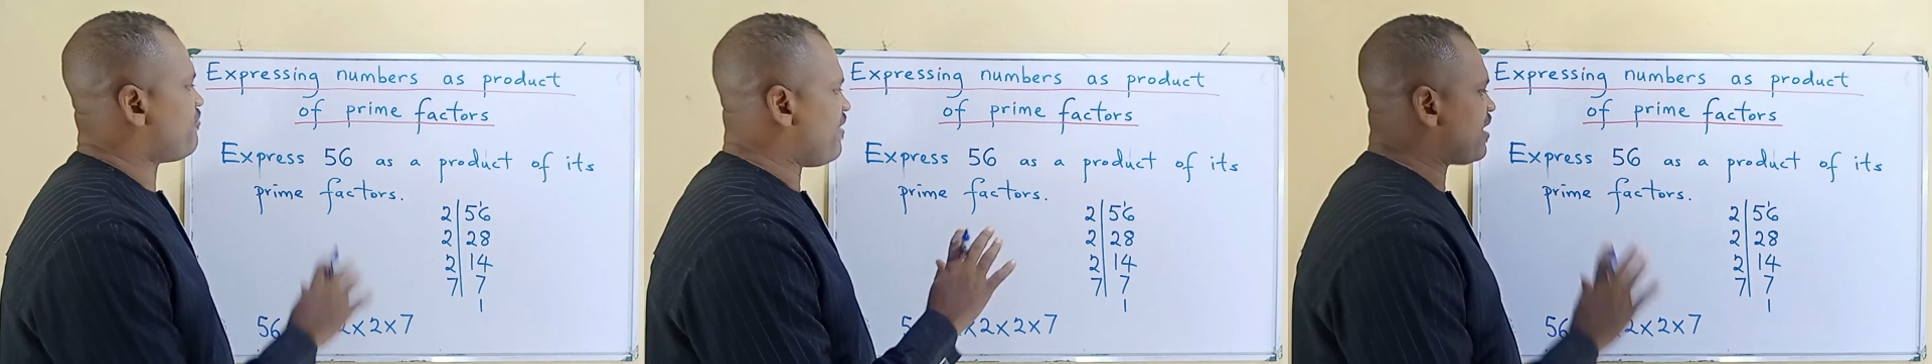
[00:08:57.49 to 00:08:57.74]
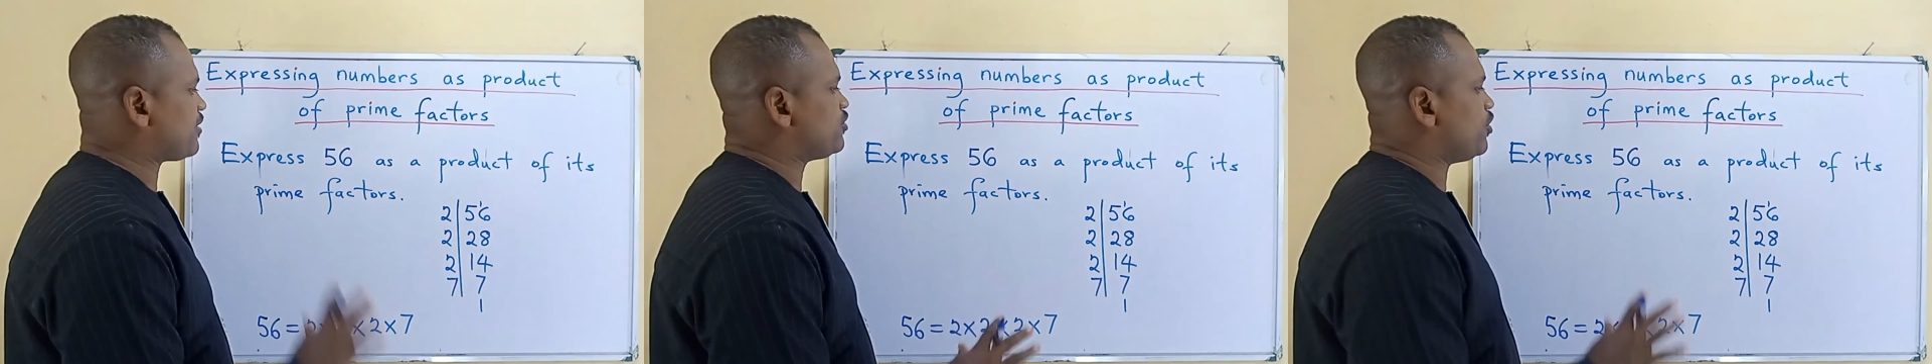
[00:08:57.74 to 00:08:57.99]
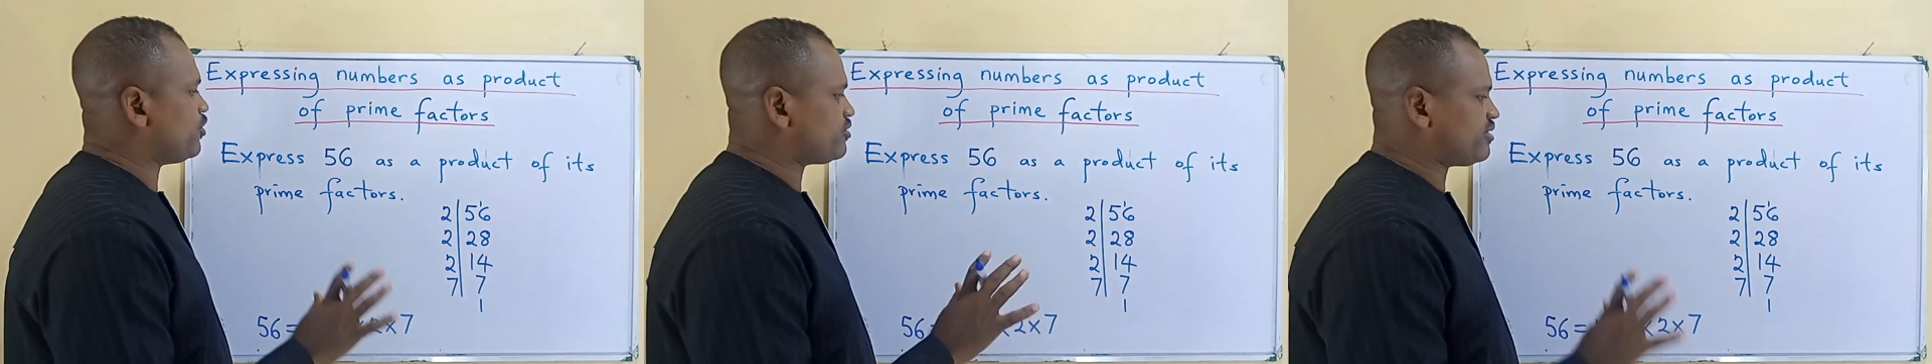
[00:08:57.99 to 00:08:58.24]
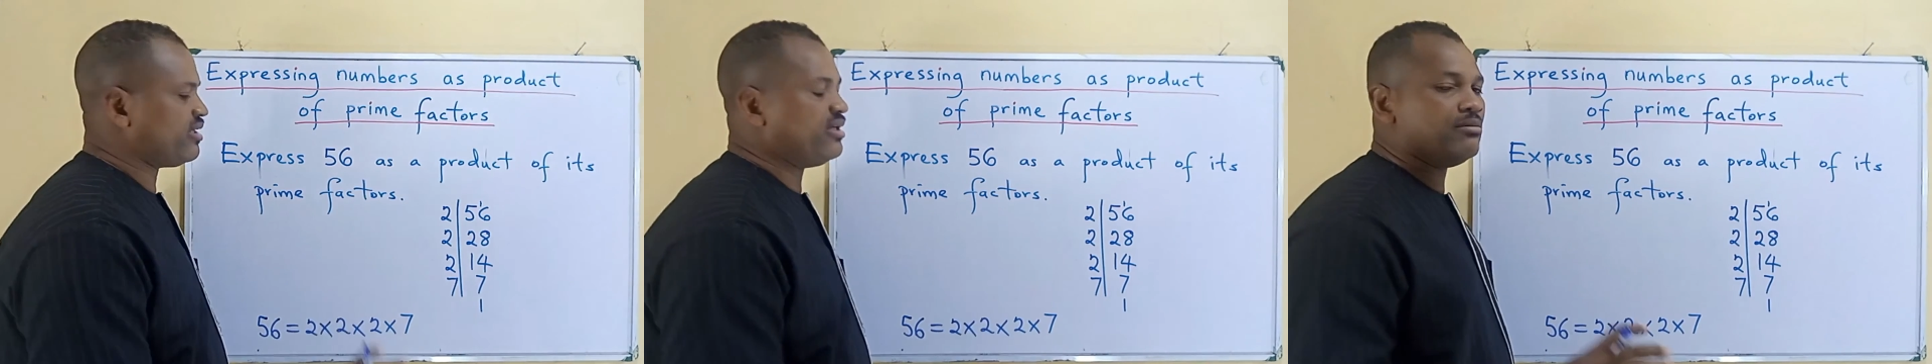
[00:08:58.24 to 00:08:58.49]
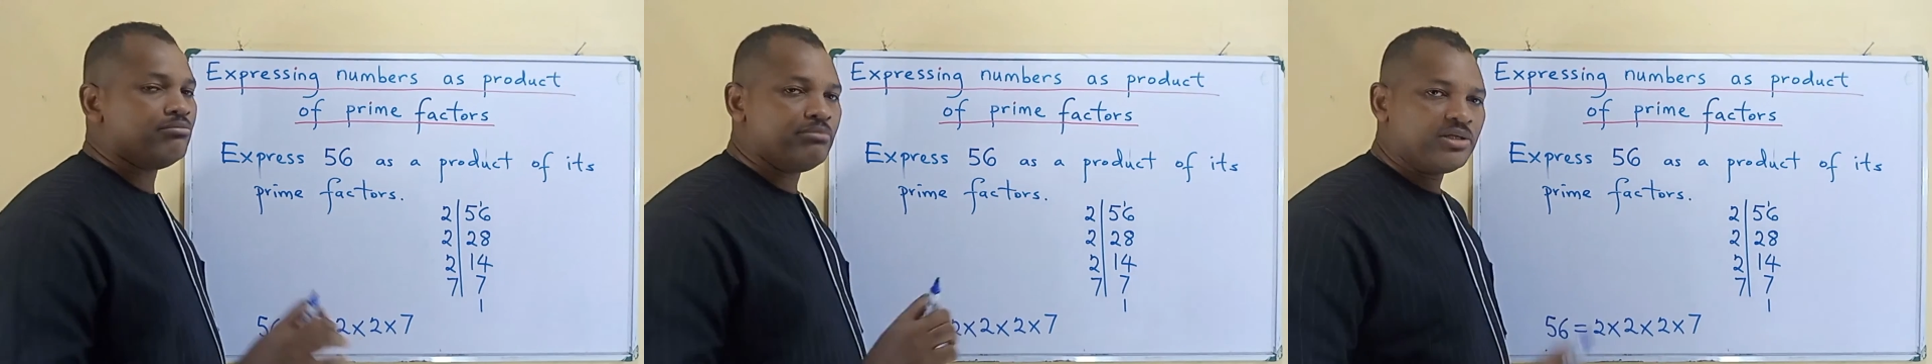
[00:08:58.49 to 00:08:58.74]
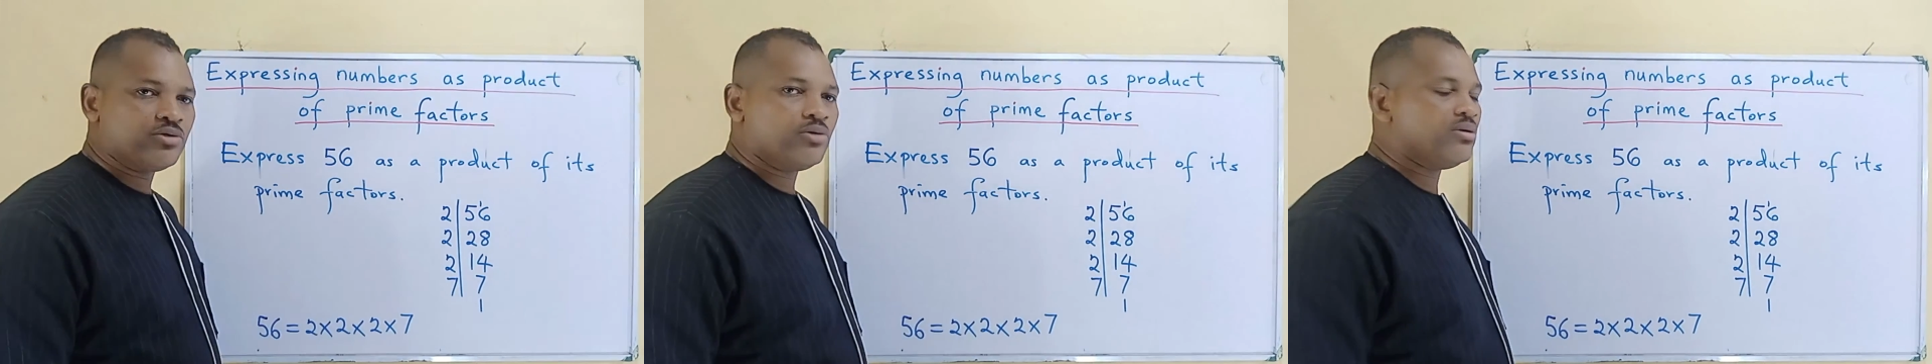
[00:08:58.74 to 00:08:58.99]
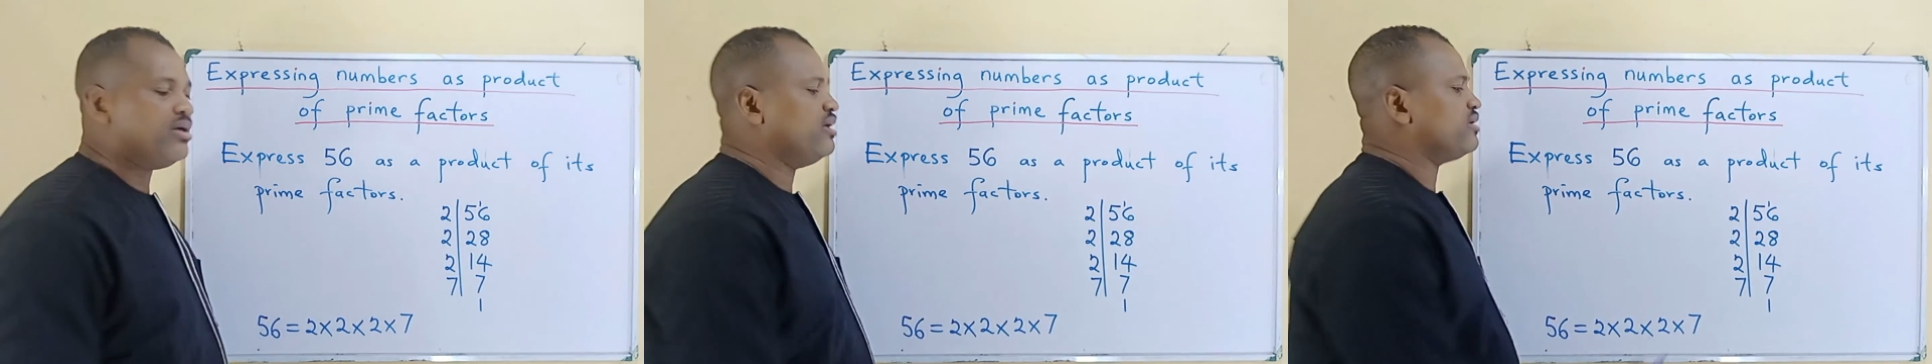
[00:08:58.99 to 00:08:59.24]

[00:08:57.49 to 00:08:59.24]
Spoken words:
Factor 3 method.